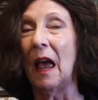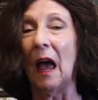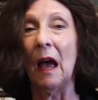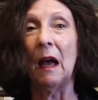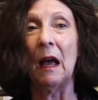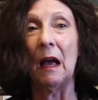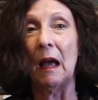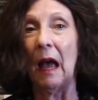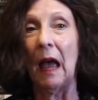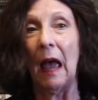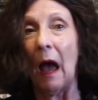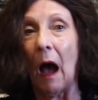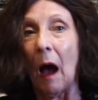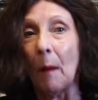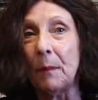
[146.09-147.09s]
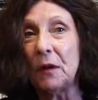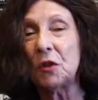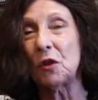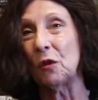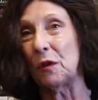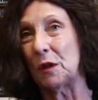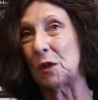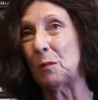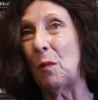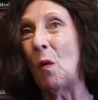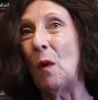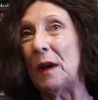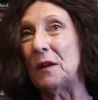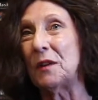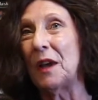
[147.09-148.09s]
up until this
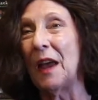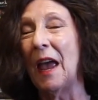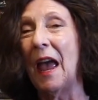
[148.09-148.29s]
point.